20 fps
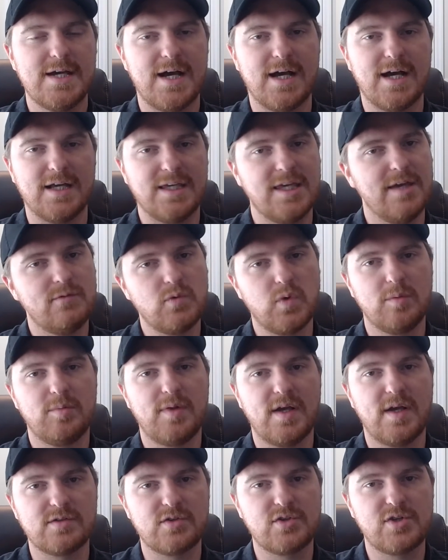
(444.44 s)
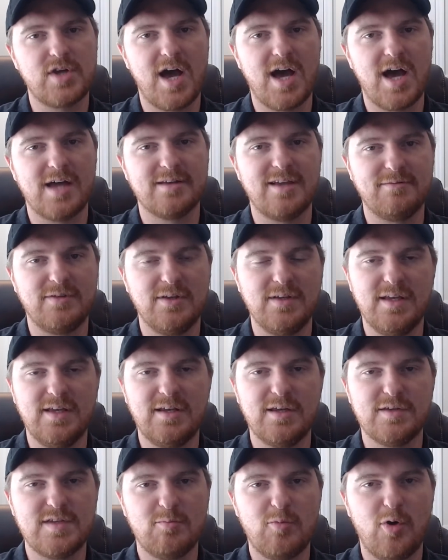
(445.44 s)
Give Twinplex a shot. If you
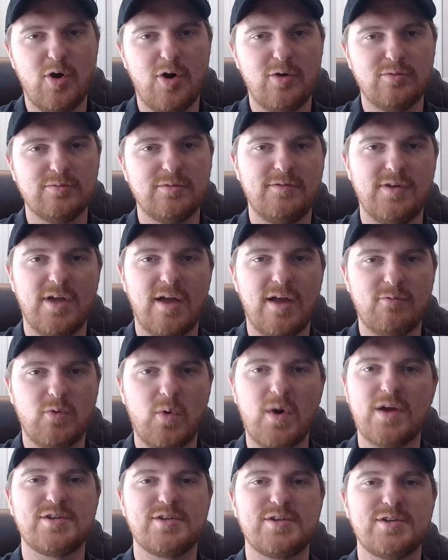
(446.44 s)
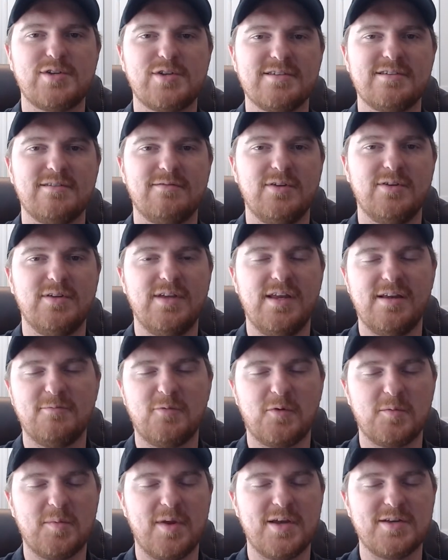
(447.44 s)
need a demo, if you have questions, if you need
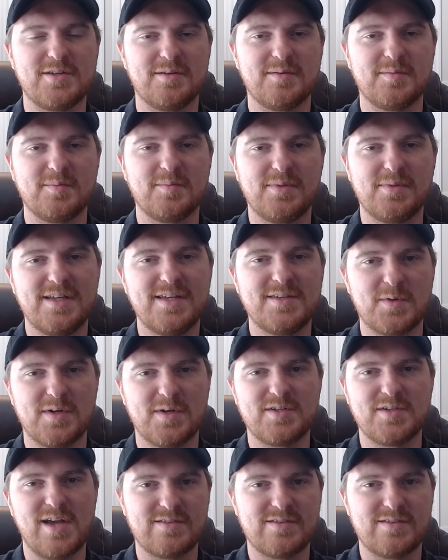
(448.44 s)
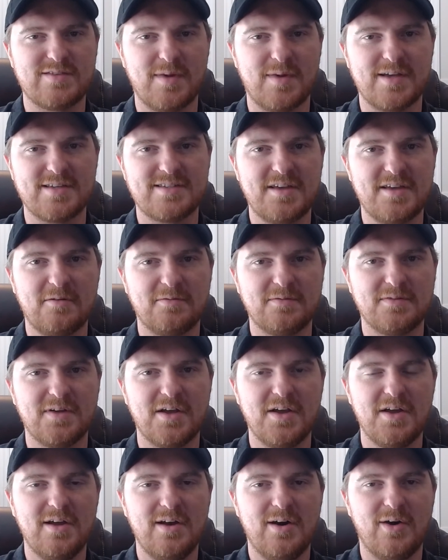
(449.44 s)
information, please reach out to myself
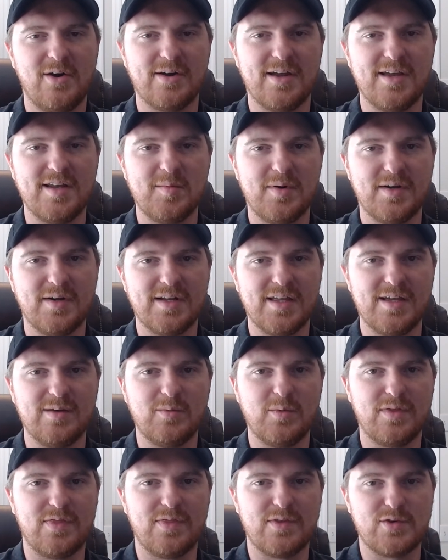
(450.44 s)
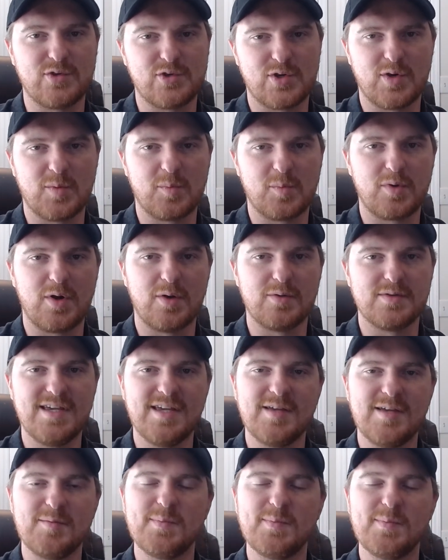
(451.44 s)
or anybody with the Shure Pro
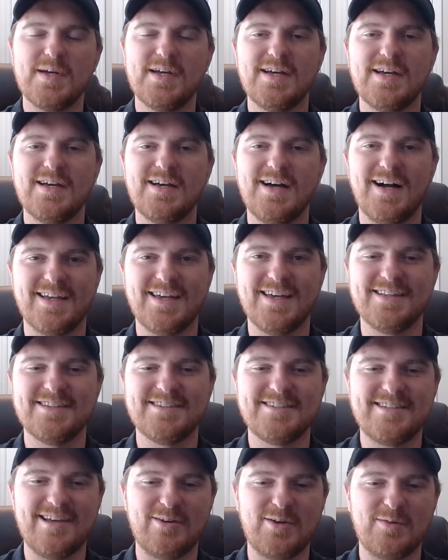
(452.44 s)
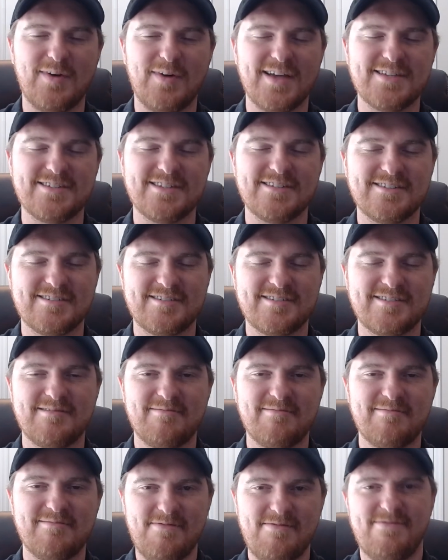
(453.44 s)
team. Again, Sound Devices,
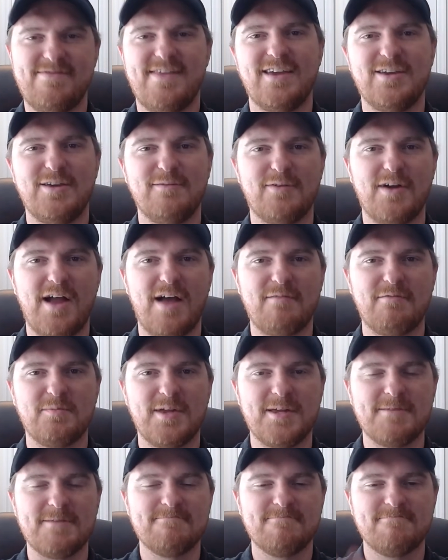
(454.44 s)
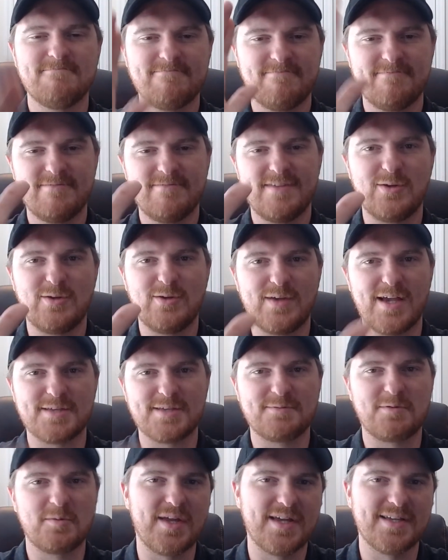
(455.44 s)
thank you for having me. Thank you guys
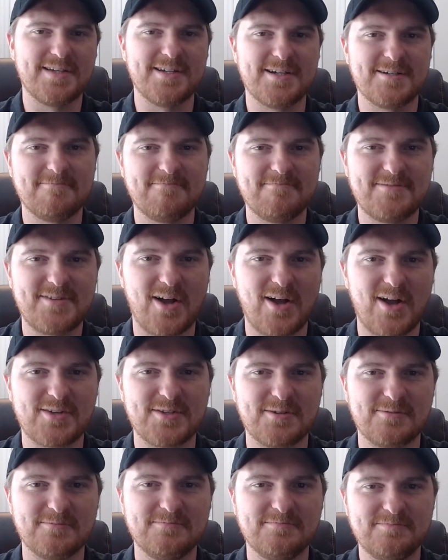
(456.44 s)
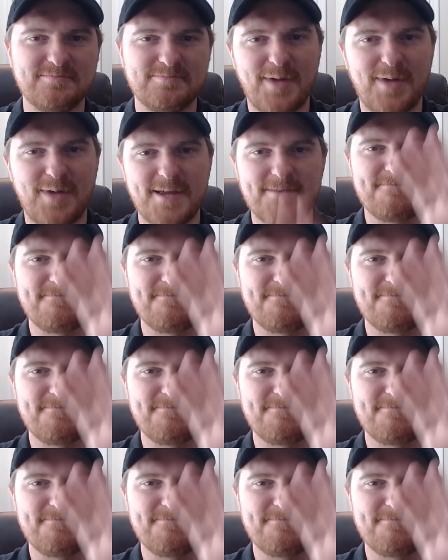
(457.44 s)
for being here. Talk soon. Bye.